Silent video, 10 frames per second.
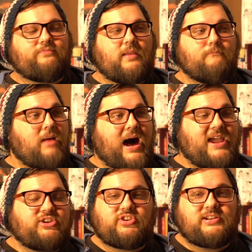
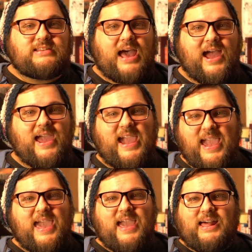Mai shouldn't die.
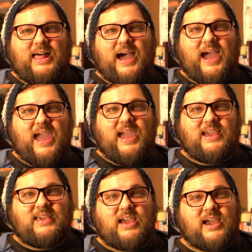
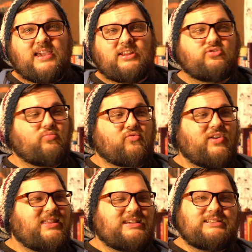Like, again,
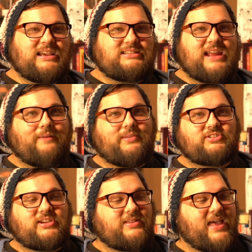really
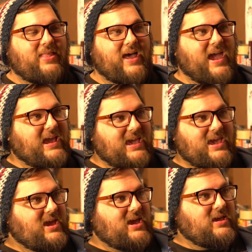establishing that, like,
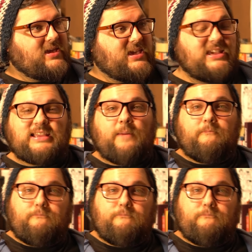he's a